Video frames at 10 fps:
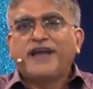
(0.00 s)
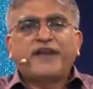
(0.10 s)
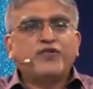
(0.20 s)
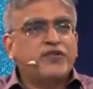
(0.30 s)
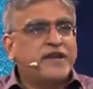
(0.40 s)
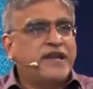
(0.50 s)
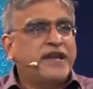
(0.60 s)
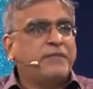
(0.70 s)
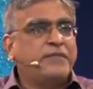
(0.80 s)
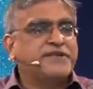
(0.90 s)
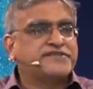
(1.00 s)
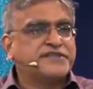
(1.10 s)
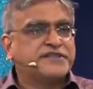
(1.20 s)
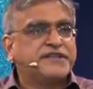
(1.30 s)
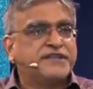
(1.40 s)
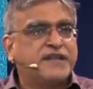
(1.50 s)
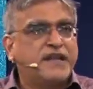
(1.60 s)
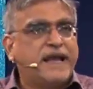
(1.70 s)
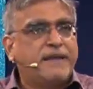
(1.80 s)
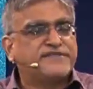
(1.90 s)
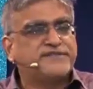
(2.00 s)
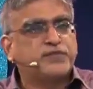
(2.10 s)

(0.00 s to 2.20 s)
and your name is written in the Lamb's